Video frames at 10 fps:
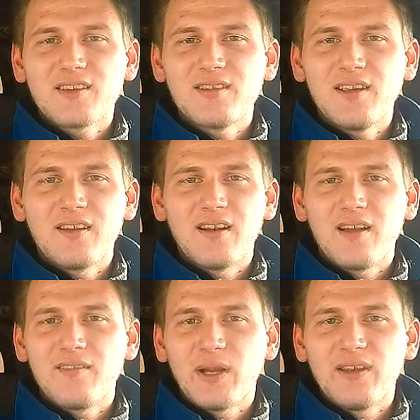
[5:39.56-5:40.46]
in and I
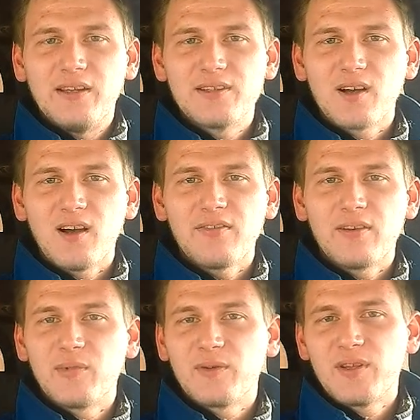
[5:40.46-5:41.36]
have my days off and
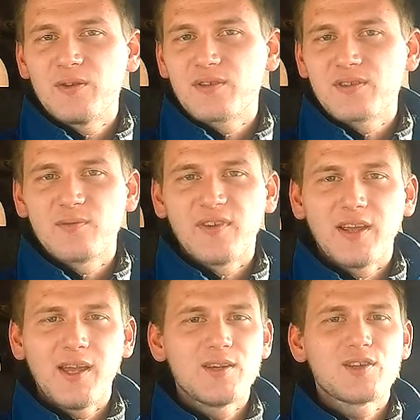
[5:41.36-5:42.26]
I'm going to be using some
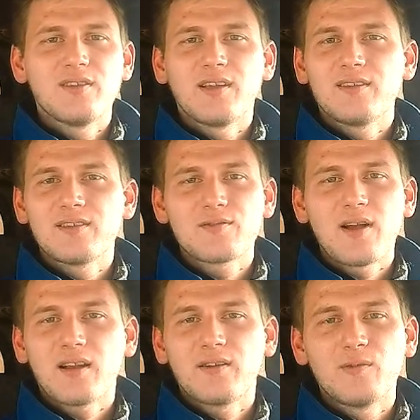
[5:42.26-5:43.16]
vacation to get this
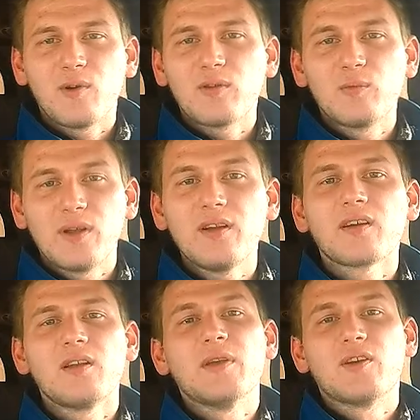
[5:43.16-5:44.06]
rocking and rolling, we are
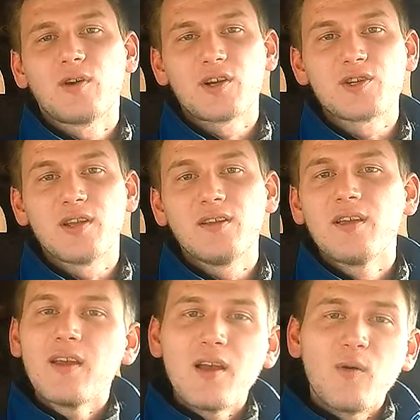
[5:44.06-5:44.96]
going to be crushing it.
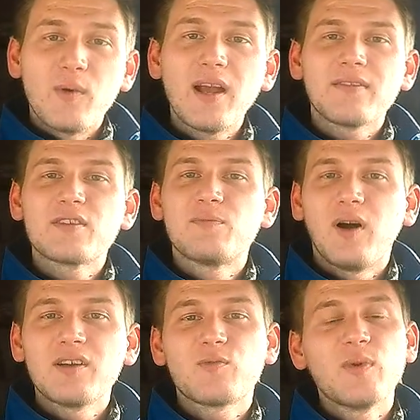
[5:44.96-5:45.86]
We got this
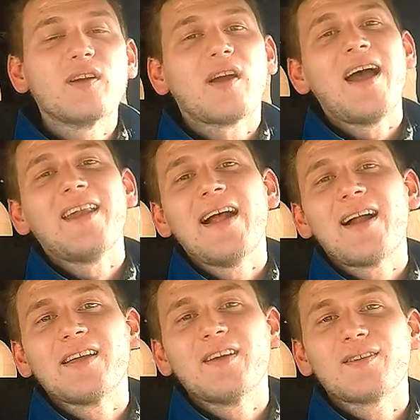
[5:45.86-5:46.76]
bus. We are headed
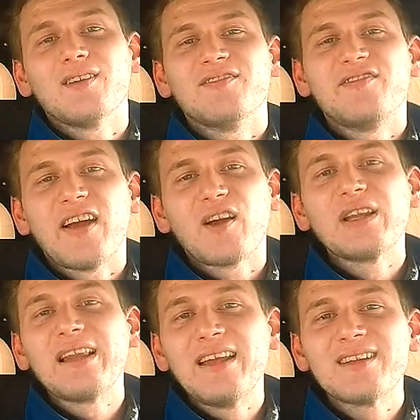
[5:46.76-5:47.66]
out of here. The very
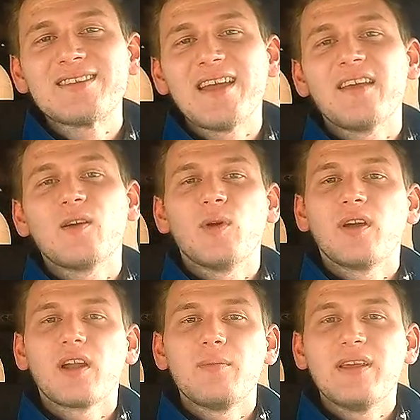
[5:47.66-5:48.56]
latest day that
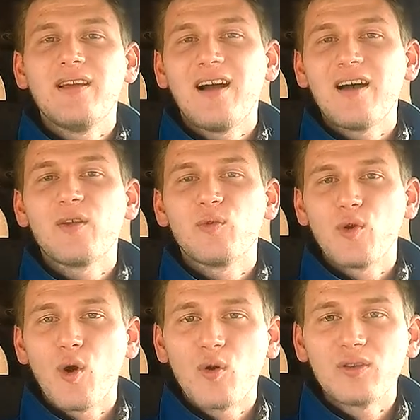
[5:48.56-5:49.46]
we're going to be on the
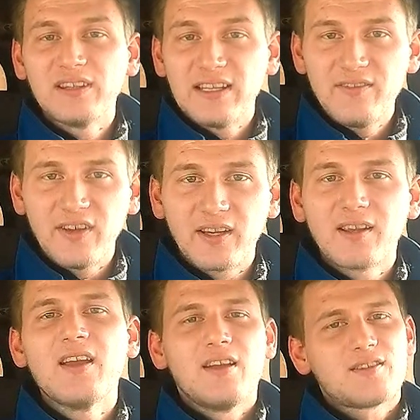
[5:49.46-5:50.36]
road leaving
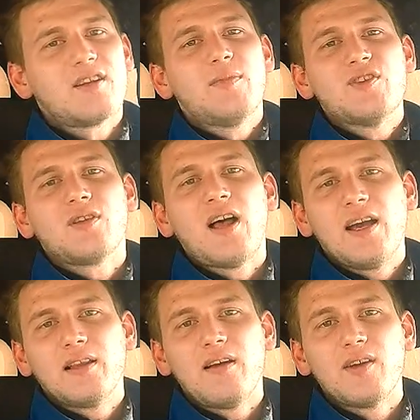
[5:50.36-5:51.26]
is going to be
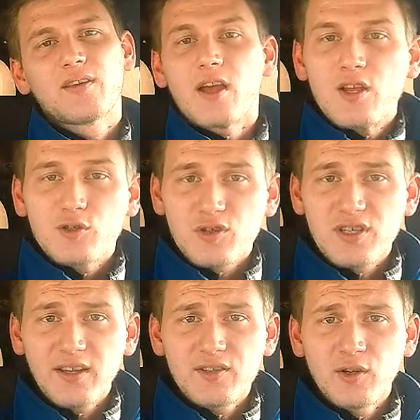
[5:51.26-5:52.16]
July 11th. So
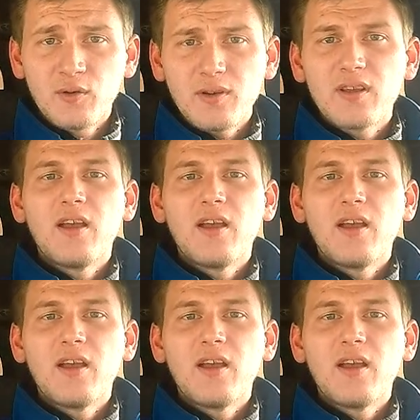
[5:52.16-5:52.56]
stay tuned.